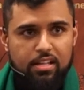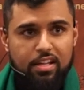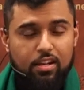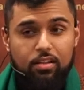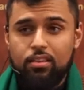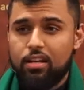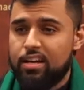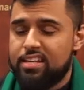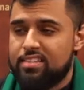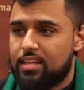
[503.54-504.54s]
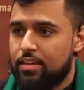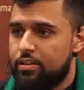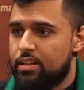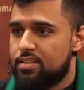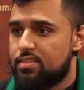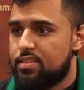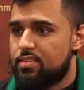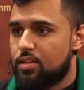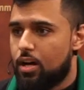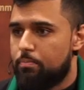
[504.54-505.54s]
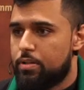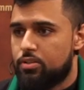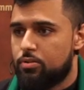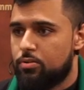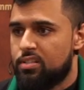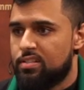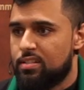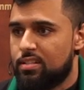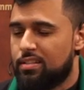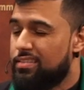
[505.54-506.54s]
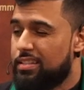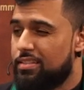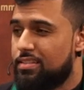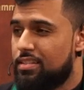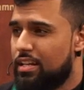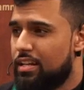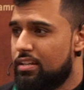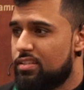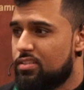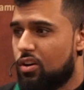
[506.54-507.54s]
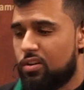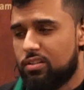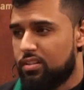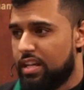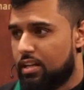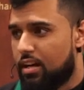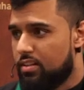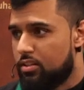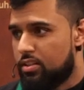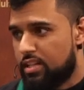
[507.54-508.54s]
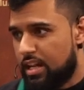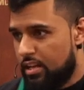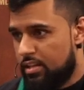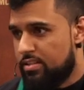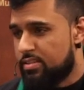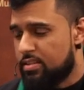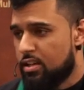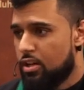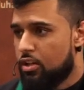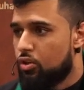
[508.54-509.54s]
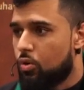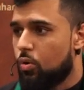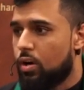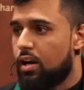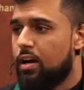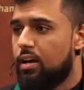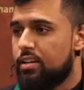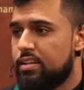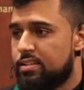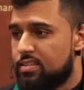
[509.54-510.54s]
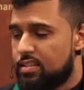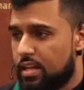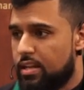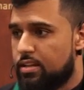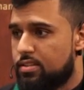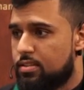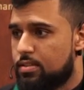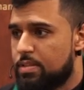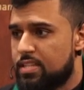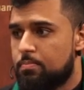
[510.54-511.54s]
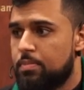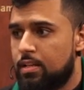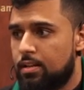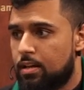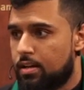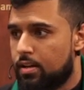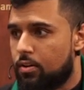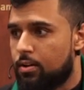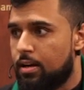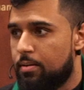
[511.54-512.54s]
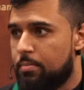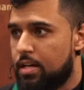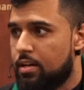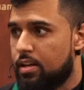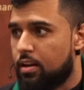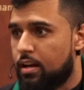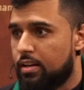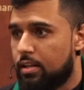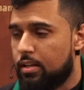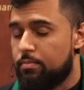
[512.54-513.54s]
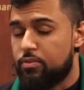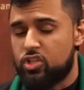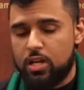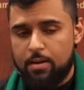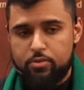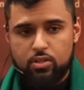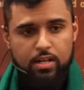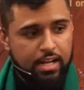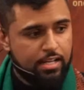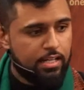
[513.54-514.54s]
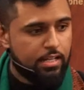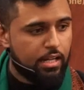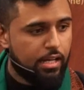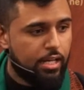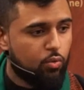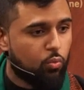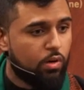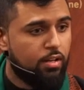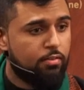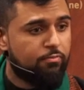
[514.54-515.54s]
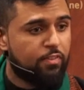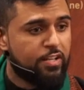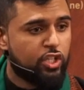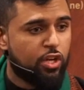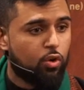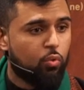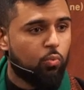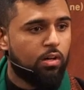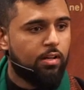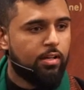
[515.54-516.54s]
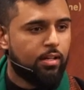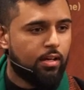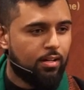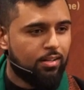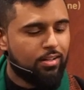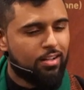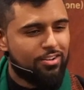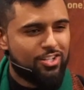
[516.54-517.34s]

That Allah has given us this opportunity, that these days aren't like other days. The Quran, it states, Bismillah ar-Rahman ar-Rahim, chapter 89, wal-fajr wal-layal